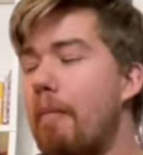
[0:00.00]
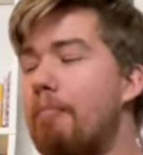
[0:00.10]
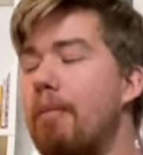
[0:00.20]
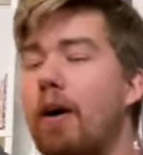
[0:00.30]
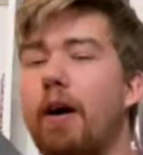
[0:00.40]

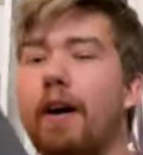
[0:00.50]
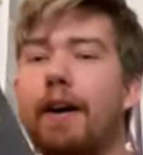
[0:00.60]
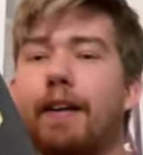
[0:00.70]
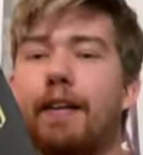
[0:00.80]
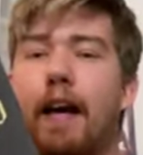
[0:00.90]
But
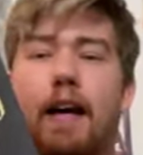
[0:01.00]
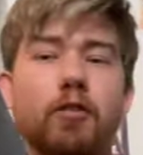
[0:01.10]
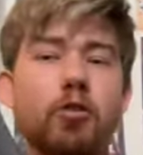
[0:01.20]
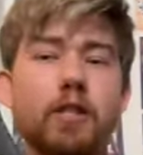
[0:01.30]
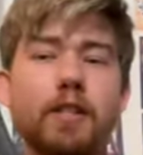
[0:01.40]
yeah,
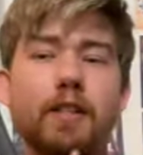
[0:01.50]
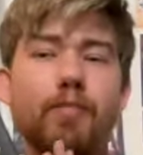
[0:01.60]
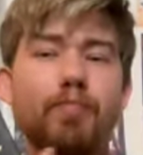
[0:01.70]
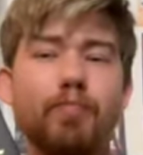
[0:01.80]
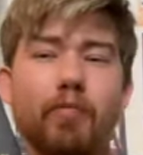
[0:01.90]
just
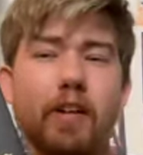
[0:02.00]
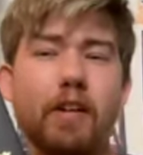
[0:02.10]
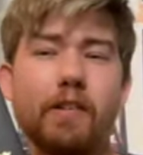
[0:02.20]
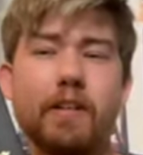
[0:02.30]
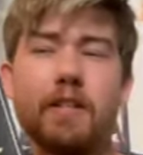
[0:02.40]

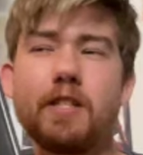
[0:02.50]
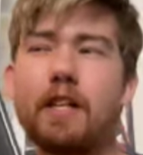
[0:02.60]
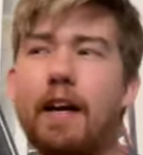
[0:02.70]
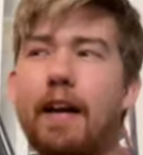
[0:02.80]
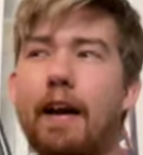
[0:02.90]
curious
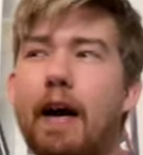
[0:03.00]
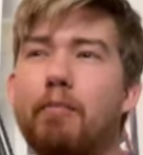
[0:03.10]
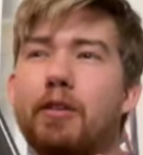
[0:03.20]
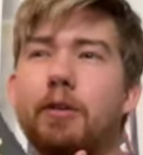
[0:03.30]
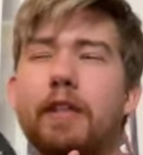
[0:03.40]
and
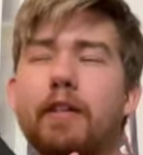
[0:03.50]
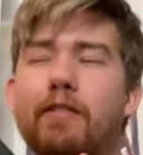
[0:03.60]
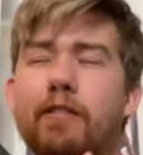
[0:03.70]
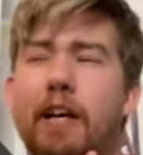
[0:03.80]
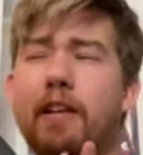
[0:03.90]
I'm really
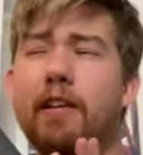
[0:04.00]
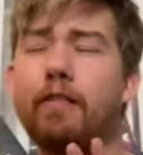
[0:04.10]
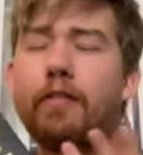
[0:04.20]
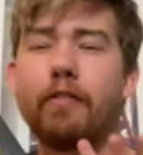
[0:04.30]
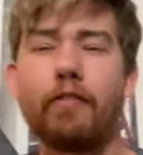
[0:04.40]
ready
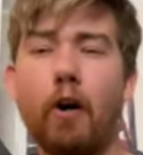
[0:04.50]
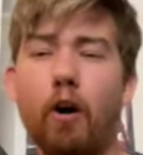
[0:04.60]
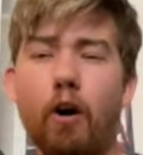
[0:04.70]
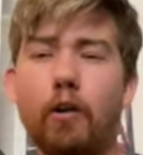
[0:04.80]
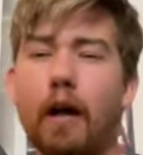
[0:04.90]
for
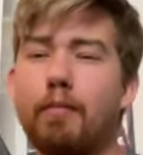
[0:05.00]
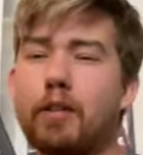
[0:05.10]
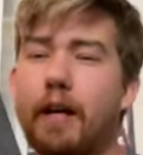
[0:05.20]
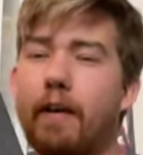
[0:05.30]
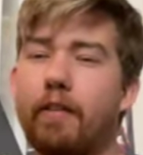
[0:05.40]
fall. I'm
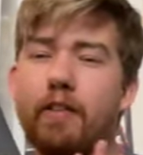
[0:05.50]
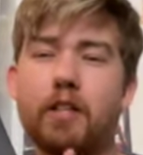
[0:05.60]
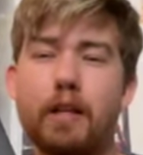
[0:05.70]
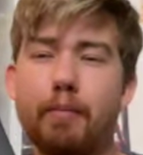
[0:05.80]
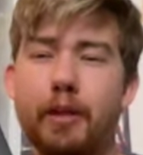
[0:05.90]
tired of the
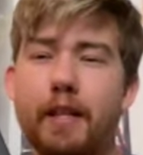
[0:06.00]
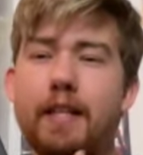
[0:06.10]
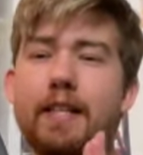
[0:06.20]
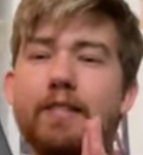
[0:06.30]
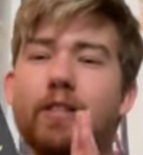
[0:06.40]
summer
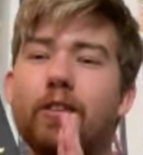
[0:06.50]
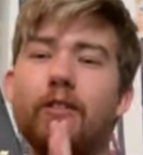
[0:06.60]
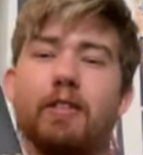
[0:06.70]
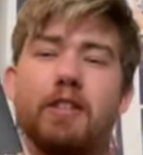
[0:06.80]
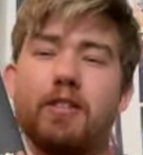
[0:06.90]
heat. So
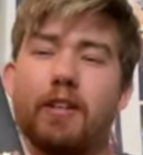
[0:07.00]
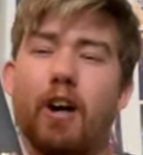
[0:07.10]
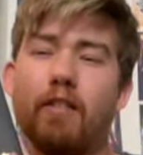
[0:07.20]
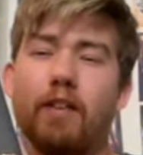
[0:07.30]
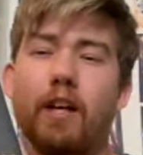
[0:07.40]
let's start
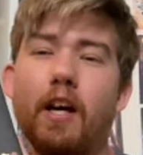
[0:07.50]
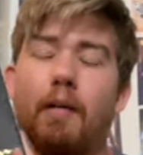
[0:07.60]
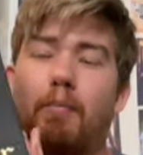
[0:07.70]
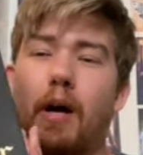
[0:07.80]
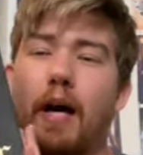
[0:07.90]
off
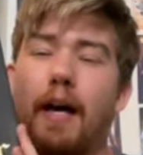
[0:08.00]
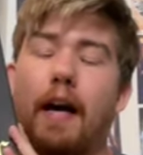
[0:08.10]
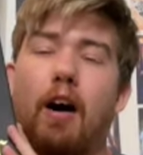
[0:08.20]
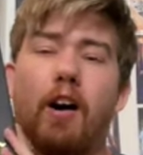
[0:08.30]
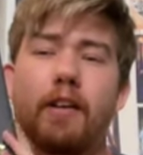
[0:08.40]

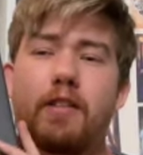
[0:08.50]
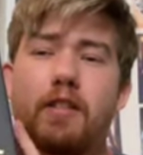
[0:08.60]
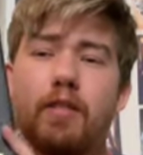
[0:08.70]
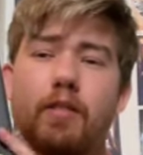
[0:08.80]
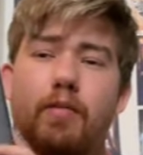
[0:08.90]
my
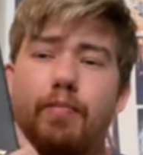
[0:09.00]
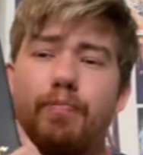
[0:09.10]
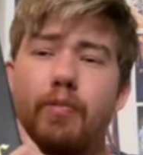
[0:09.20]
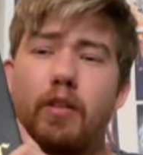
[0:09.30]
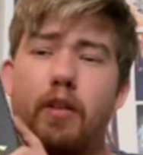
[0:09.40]
August
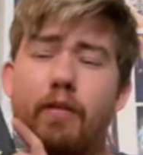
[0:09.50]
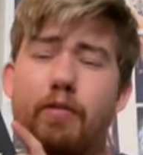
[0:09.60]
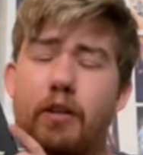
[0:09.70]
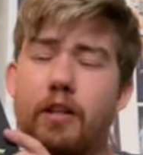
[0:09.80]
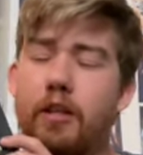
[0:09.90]
uh,
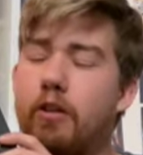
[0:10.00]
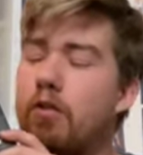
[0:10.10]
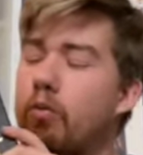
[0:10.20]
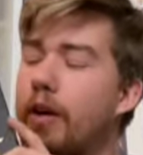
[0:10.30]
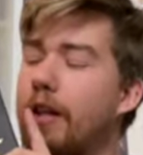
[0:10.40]
video
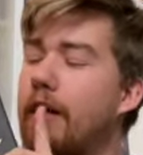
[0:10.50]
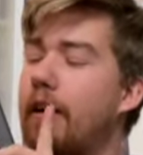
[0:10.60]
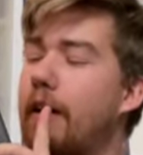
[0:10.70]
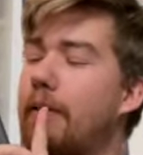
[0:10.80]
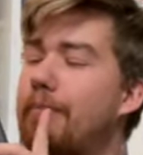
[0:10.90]
with
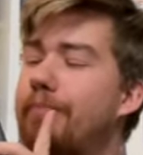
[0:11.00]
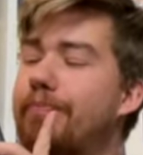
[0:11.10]
um,